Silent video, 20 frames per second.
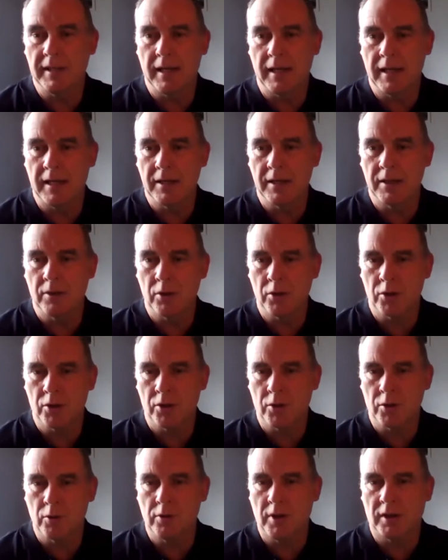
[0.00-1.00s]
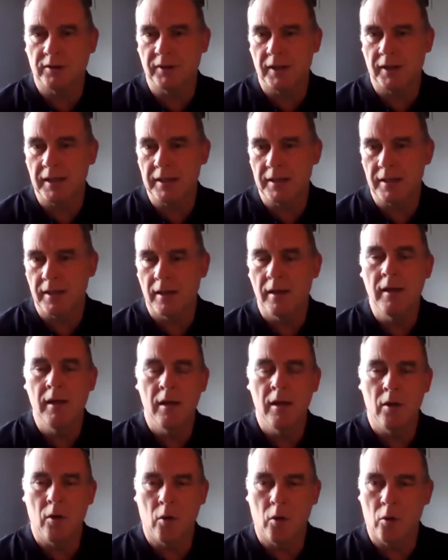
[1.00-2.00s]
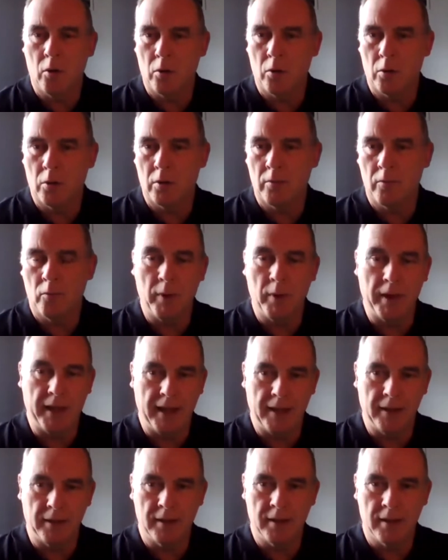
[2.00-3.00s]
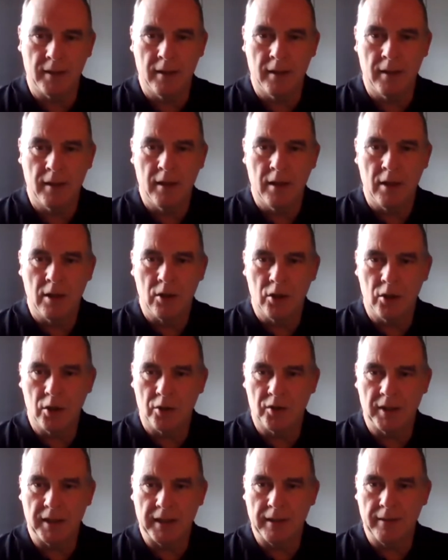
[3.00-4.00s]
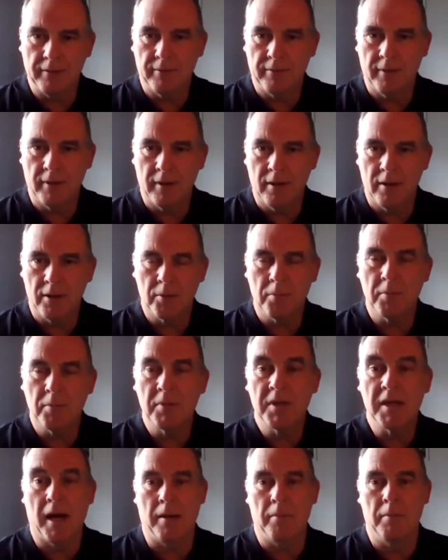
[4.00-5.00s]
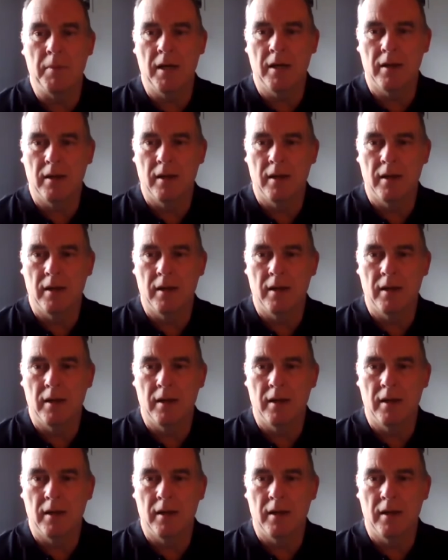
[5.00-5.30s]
days, the school holidays or weekends, just to give some time.